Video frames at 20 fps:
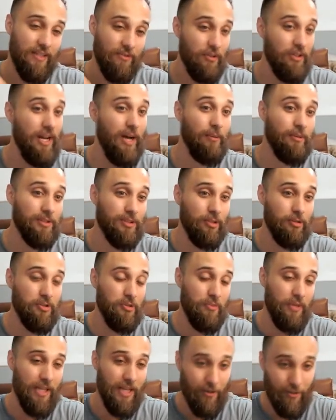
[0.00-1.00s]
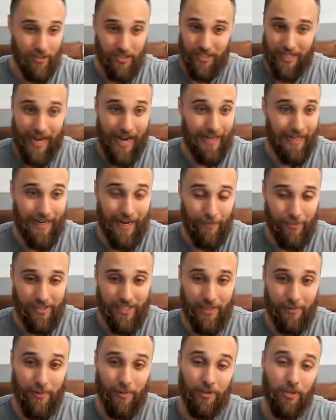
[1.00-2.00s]
If you need help with social media, which 99%
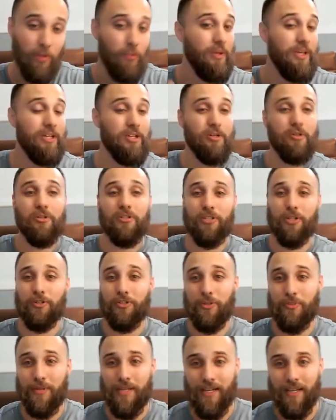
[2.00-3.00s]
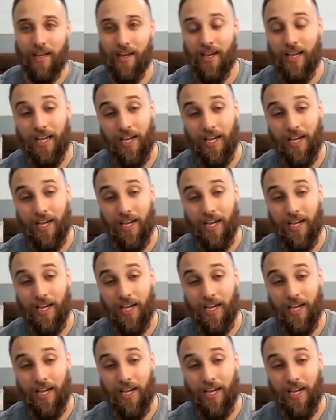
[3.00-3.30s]
of people do, we can do your social media.